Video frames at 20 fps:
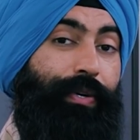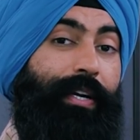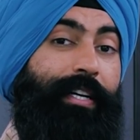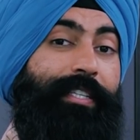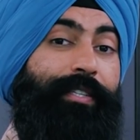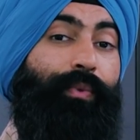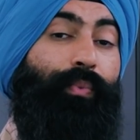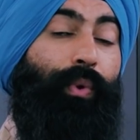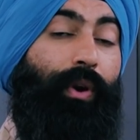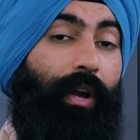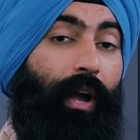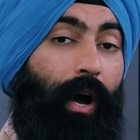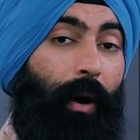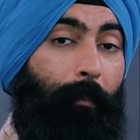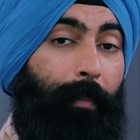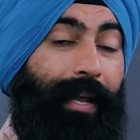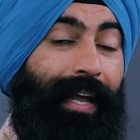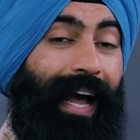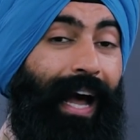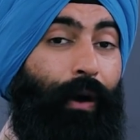rates were
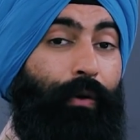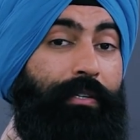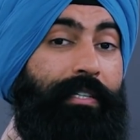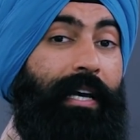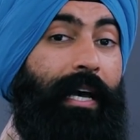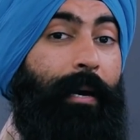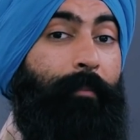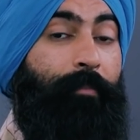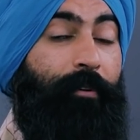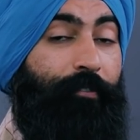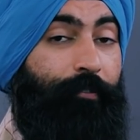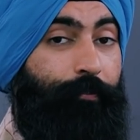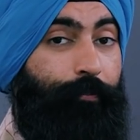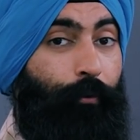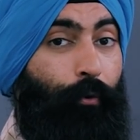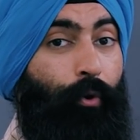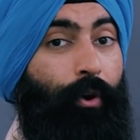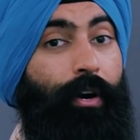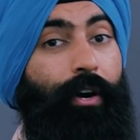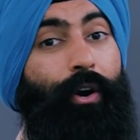coming out
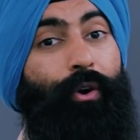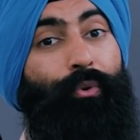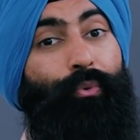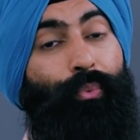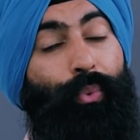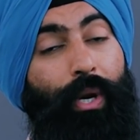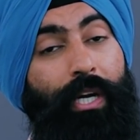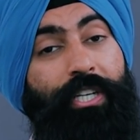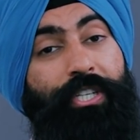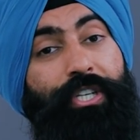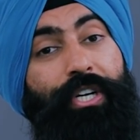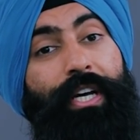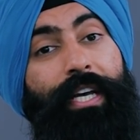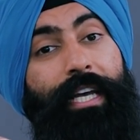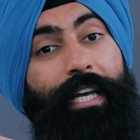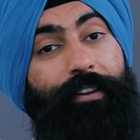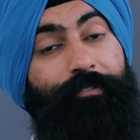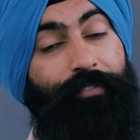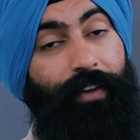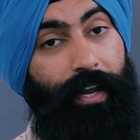before Russia
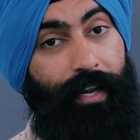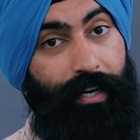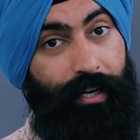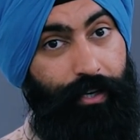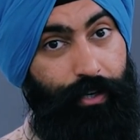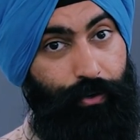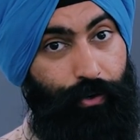invaded